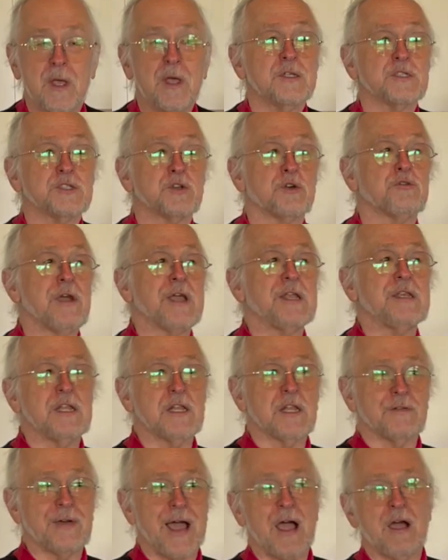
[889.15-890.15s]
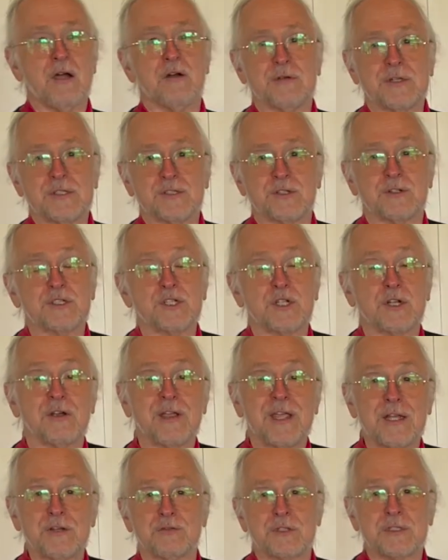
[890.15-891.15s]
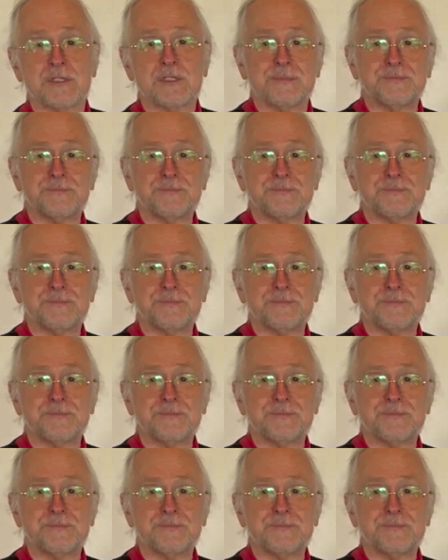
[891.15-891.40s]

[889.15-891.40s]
So a great deal of our research and our interest